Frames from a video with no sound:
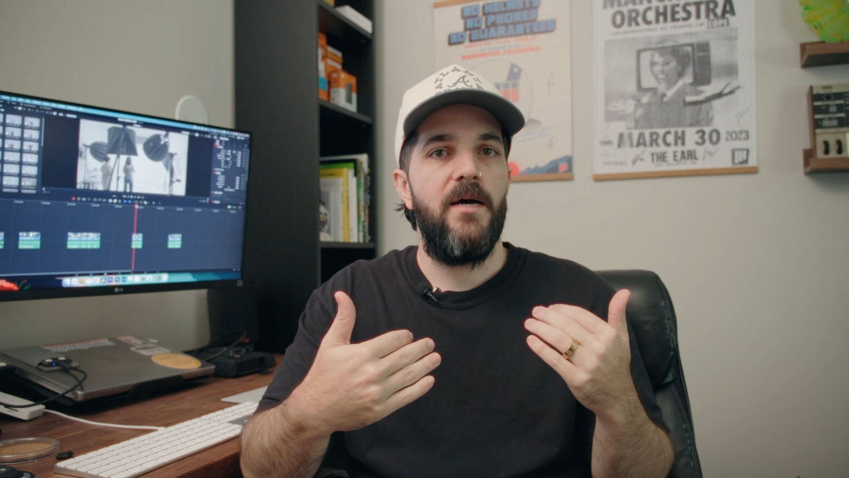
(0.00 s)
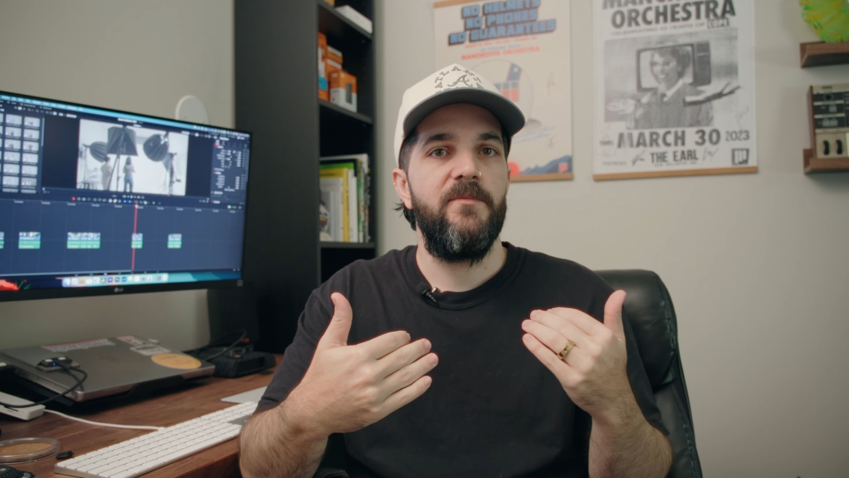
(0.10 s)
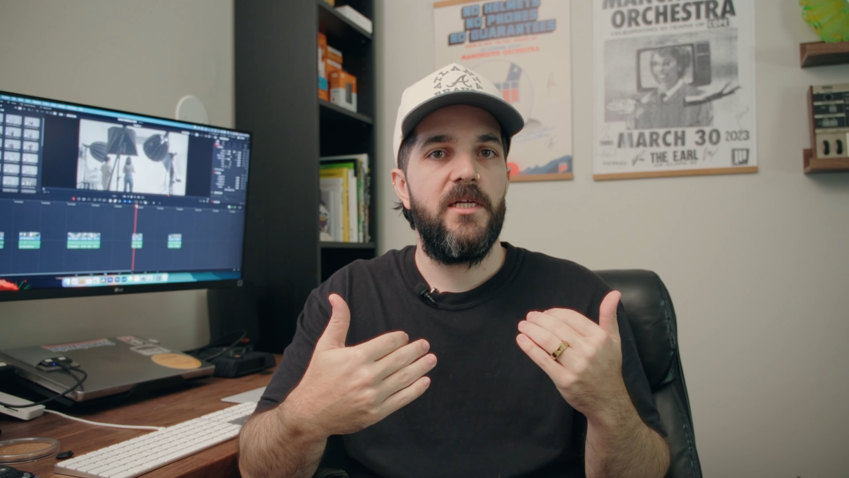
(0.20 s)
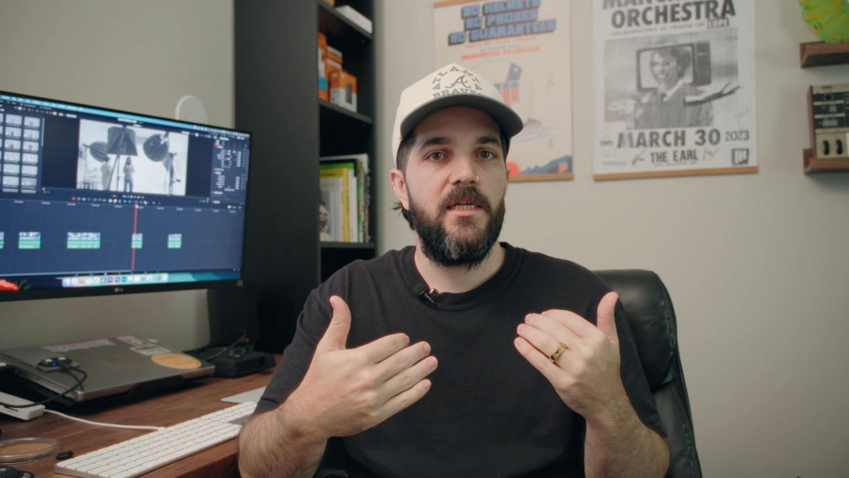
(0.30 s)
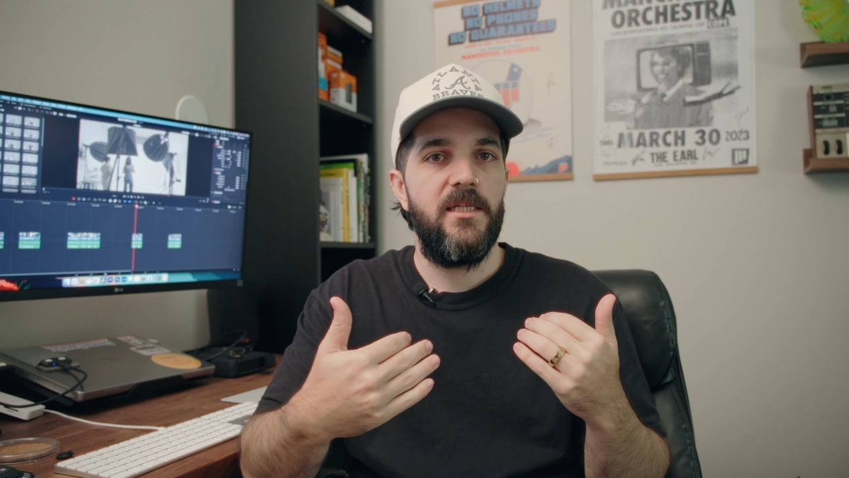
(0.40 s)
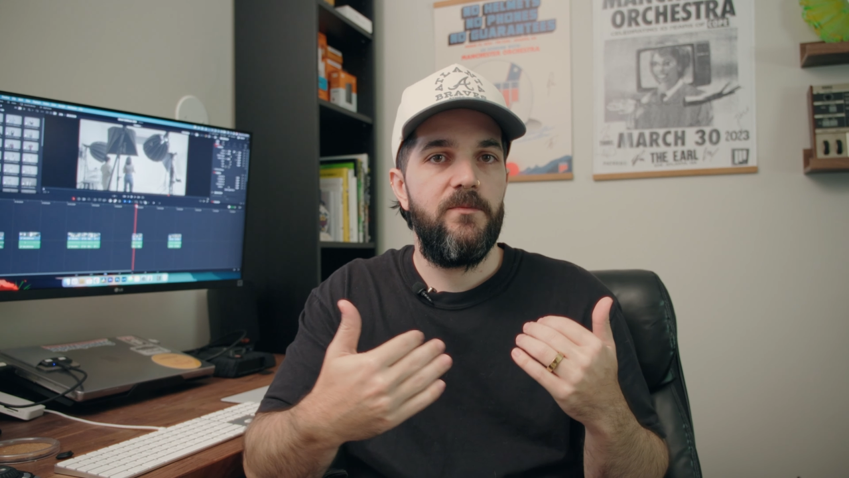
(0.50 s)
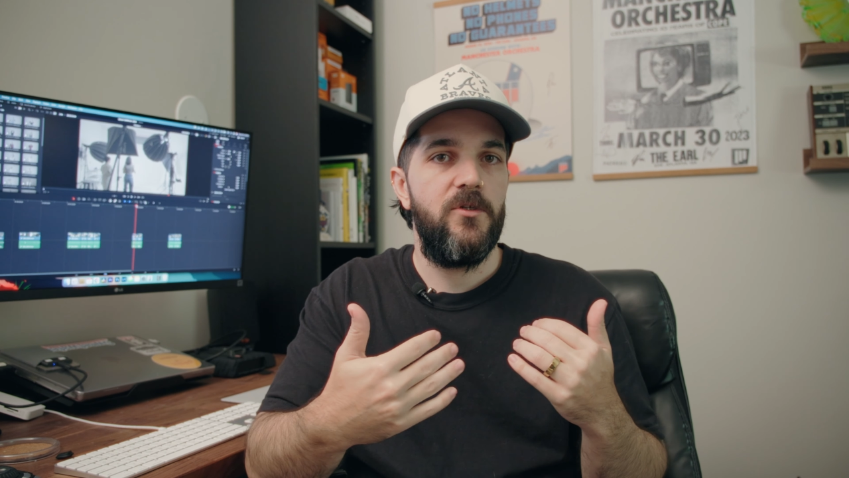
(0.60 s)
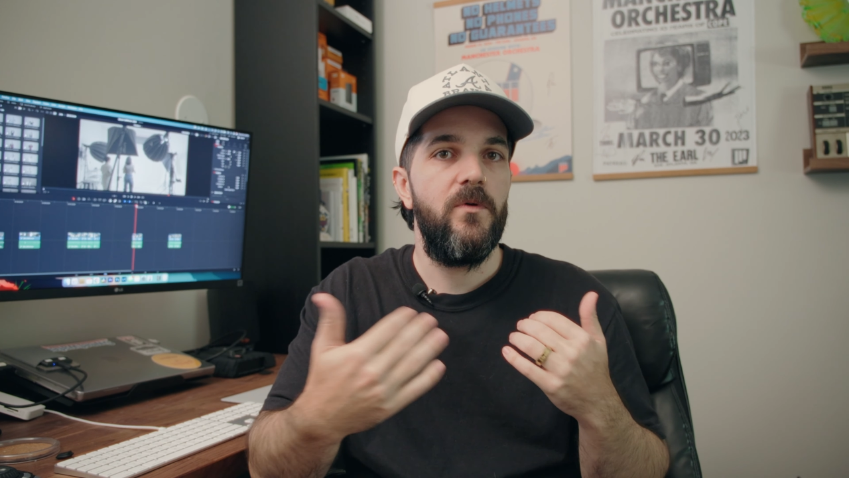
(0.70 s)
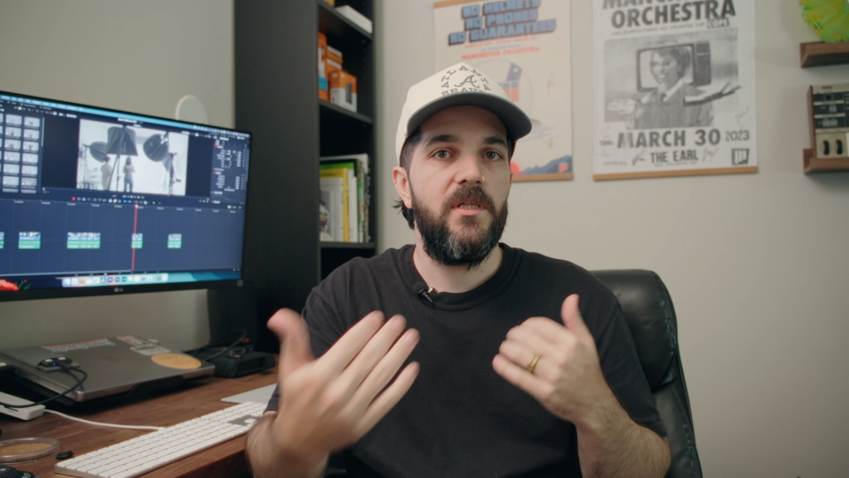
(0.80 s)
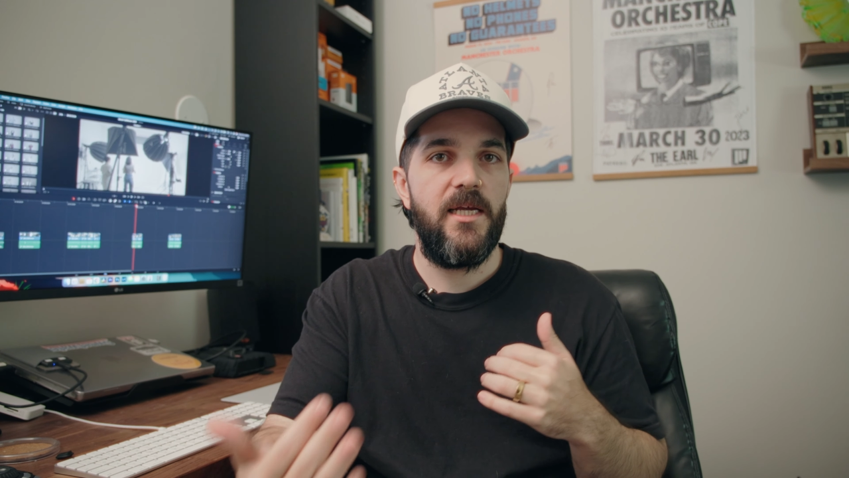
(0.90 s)
I'm letting them
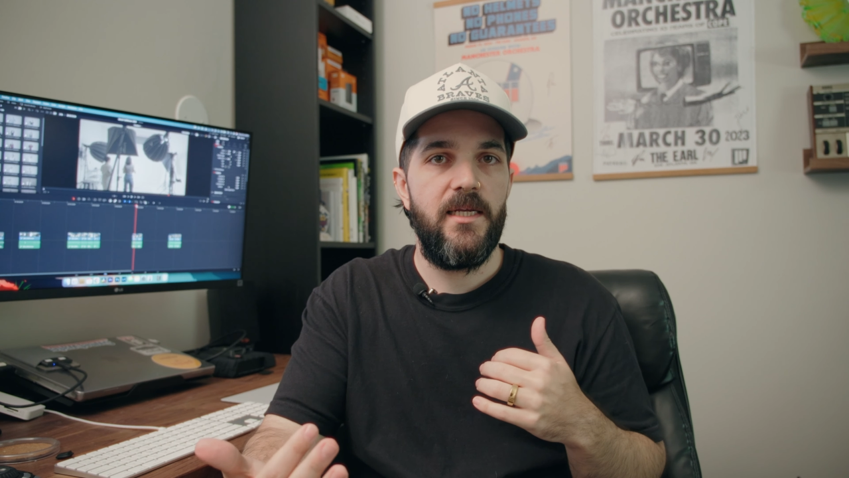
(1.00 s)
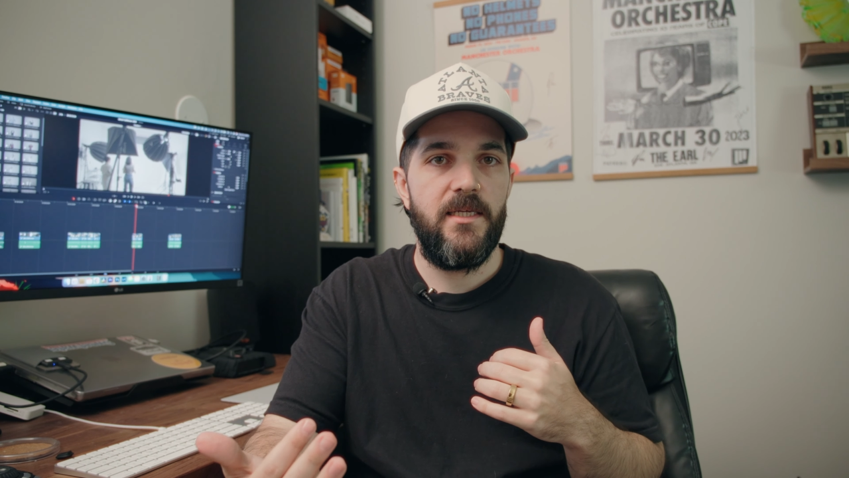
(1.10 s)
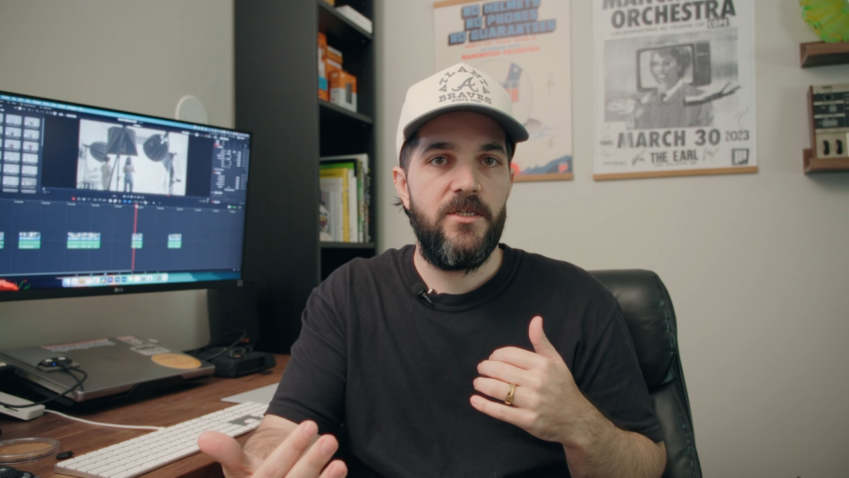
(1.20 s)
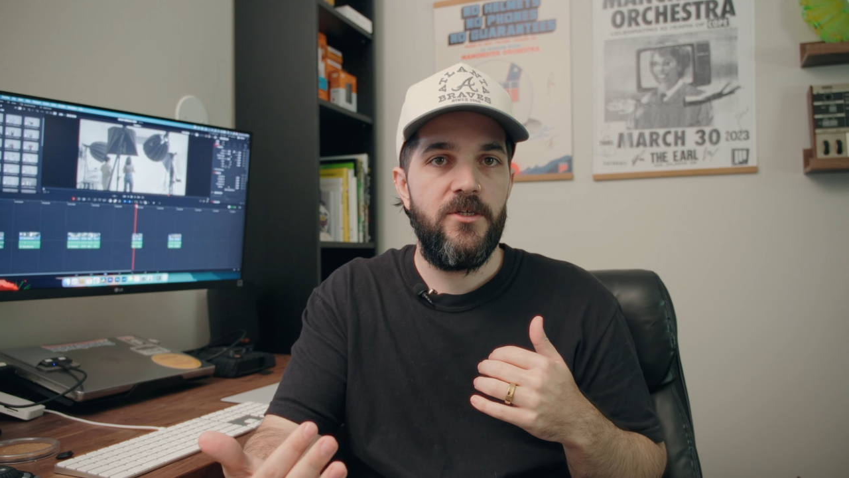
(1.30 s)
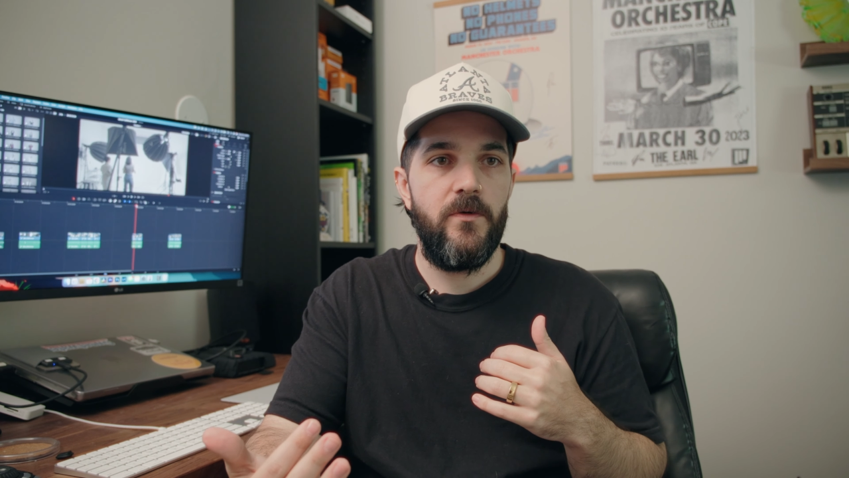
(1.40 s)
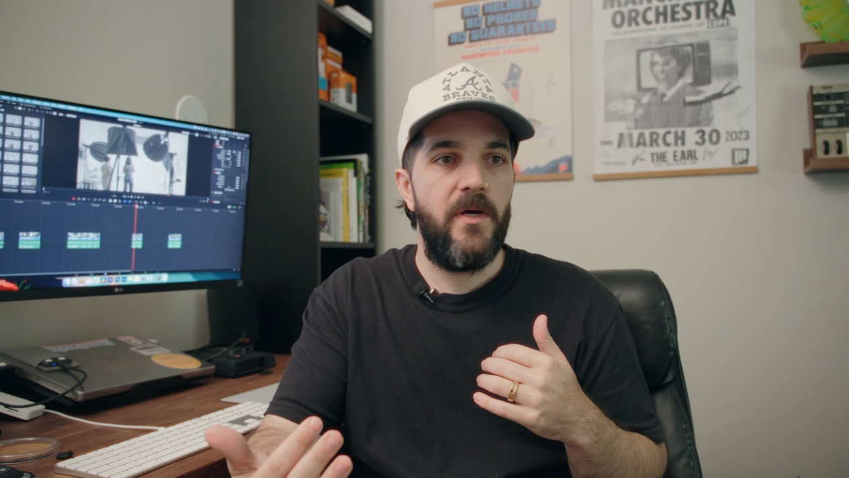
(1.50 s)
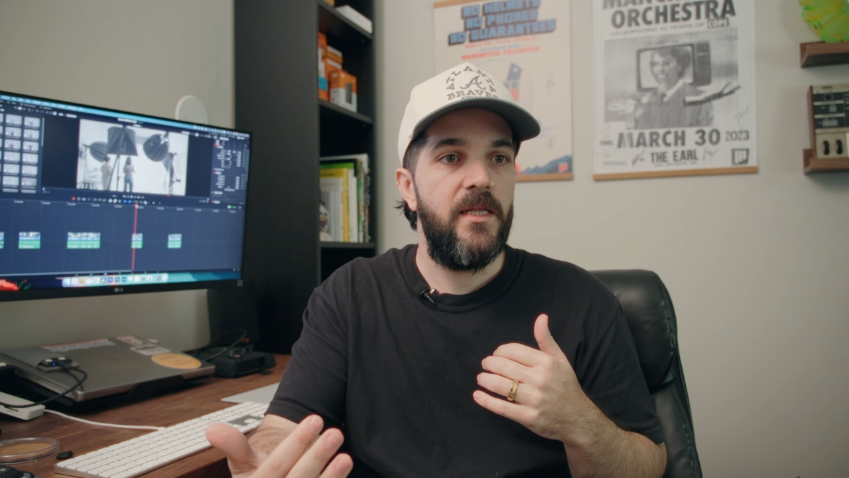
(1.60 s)
do what they need to do,